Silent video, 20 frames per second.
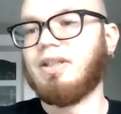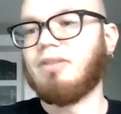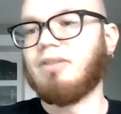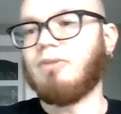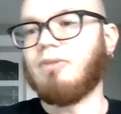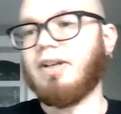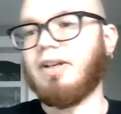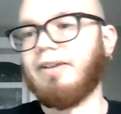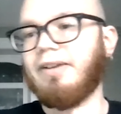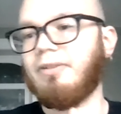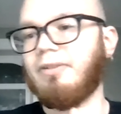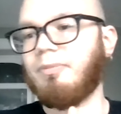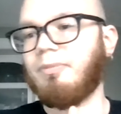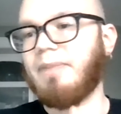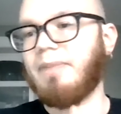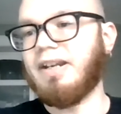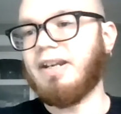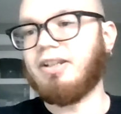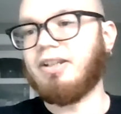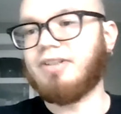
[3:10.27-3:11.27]
while
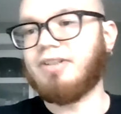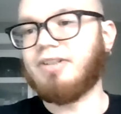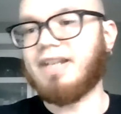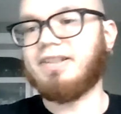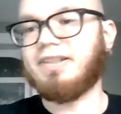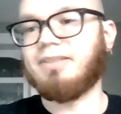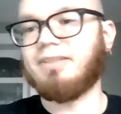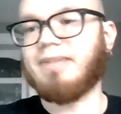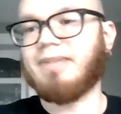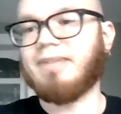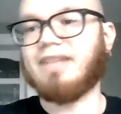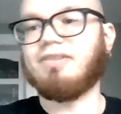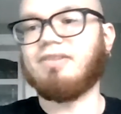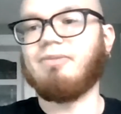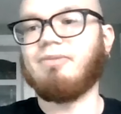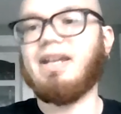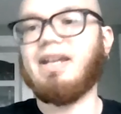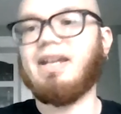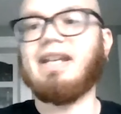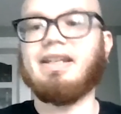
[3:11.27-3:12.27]
Barry tragically passed
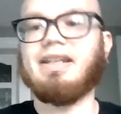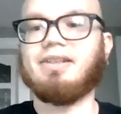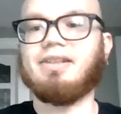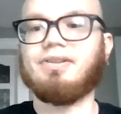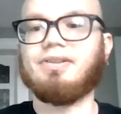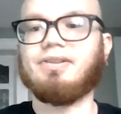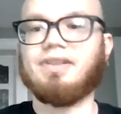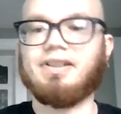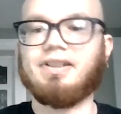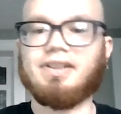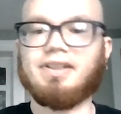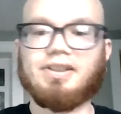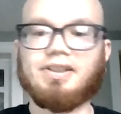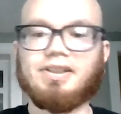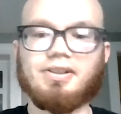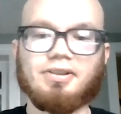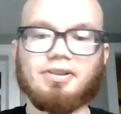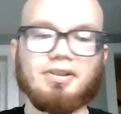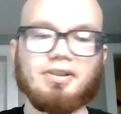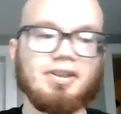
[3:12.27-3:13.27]
away, there's an
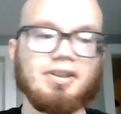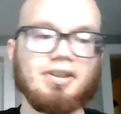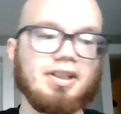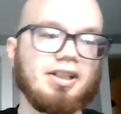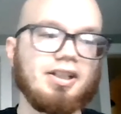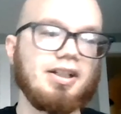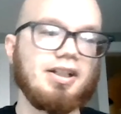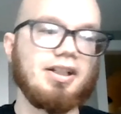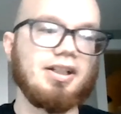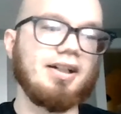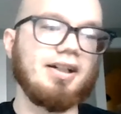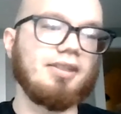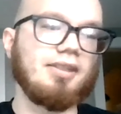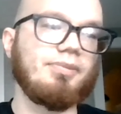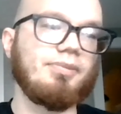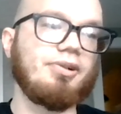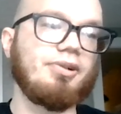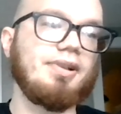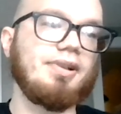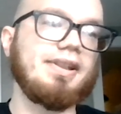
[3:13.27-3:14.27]
additional
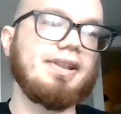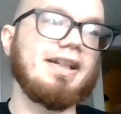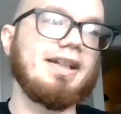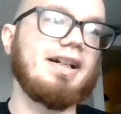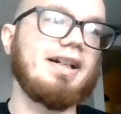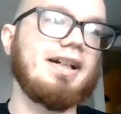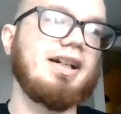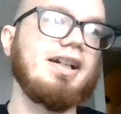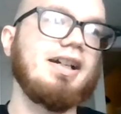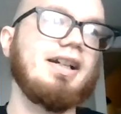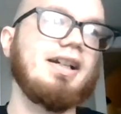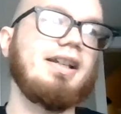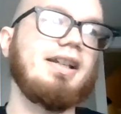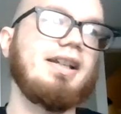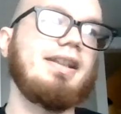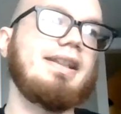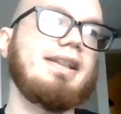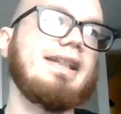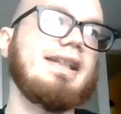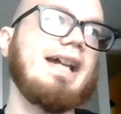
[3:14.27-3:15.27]
component there
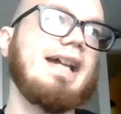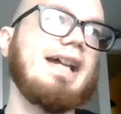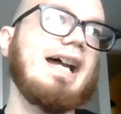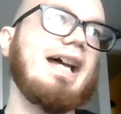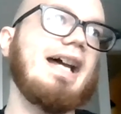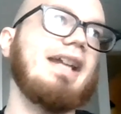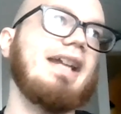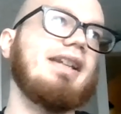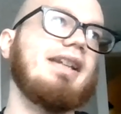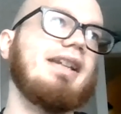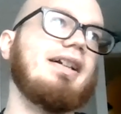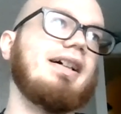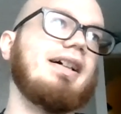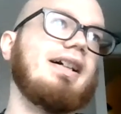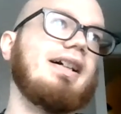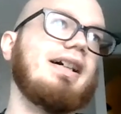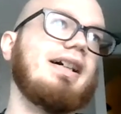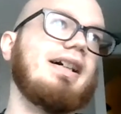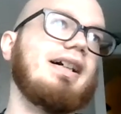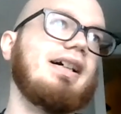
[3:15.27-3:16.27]
that
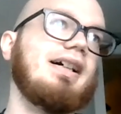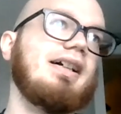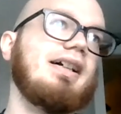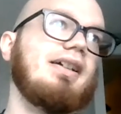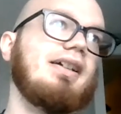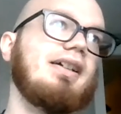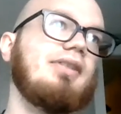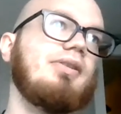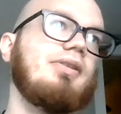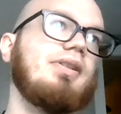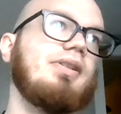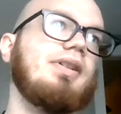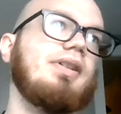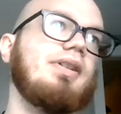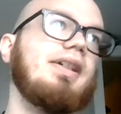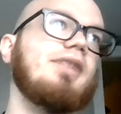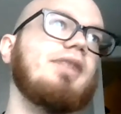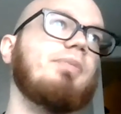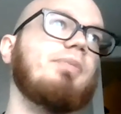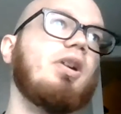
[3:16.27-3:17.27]

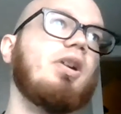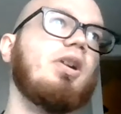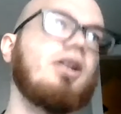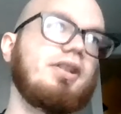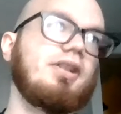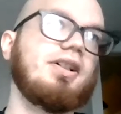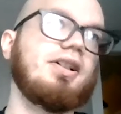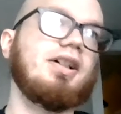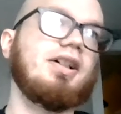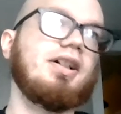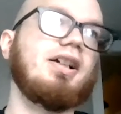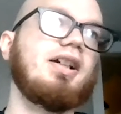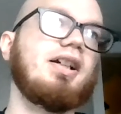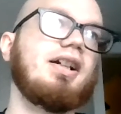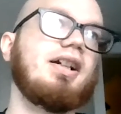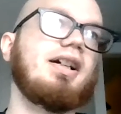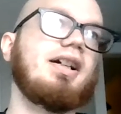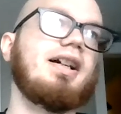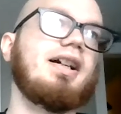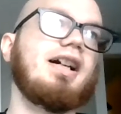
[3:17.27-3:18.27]
his partner,
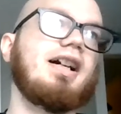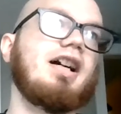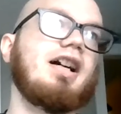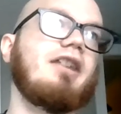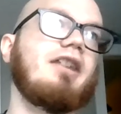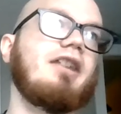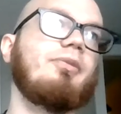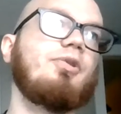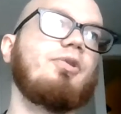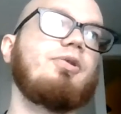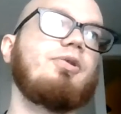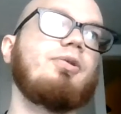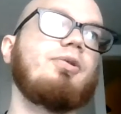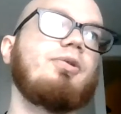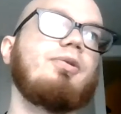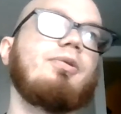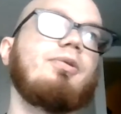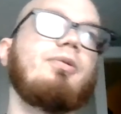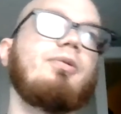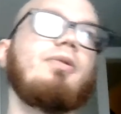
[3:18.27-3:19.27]

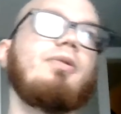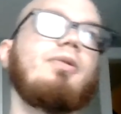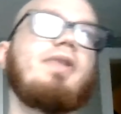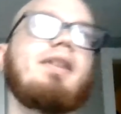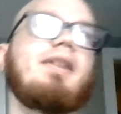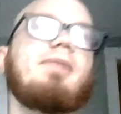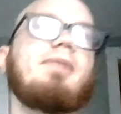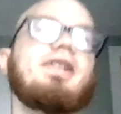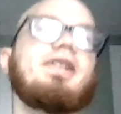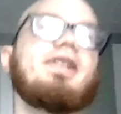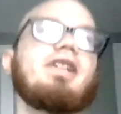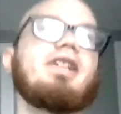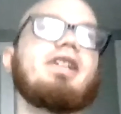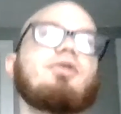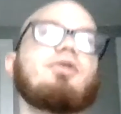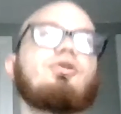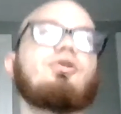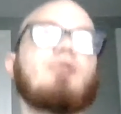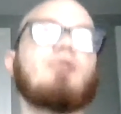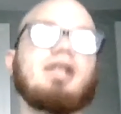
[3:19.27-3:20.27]
who they've been together
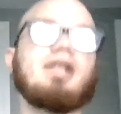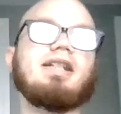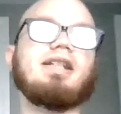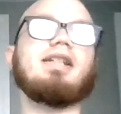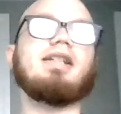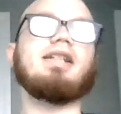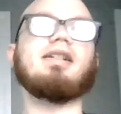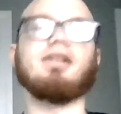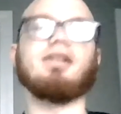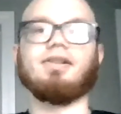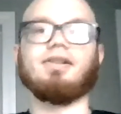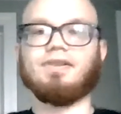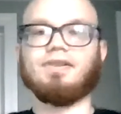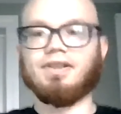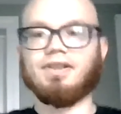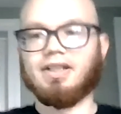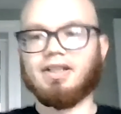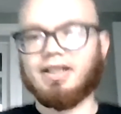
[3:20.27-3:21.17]
for 20 years,